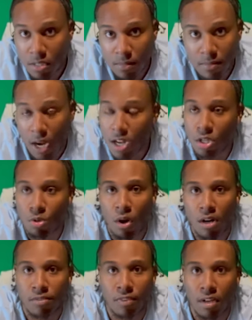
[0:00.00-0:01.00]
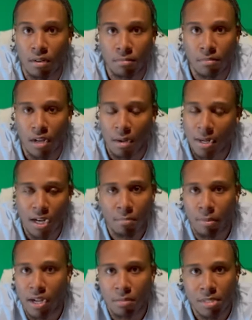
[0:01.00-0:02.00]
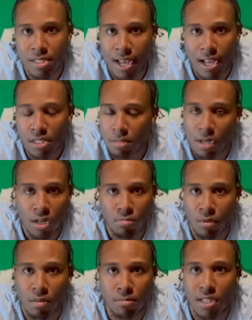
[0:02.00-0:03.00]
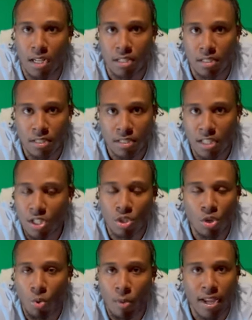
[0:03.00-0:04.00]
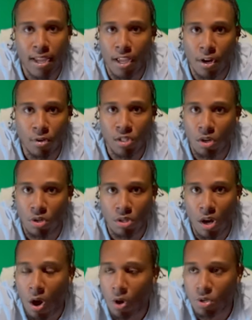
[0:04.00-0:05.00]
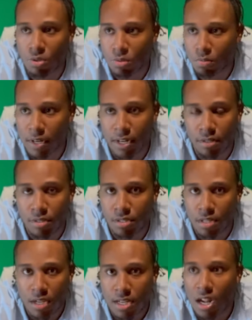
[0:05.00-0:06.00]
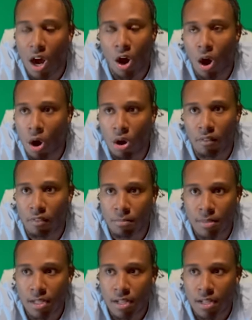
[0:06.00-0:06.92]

Y'all can go watch film. I'm not going to bring up stats. I'm not going to bring up nothing. There's no way in hell none of all those players, not all of them,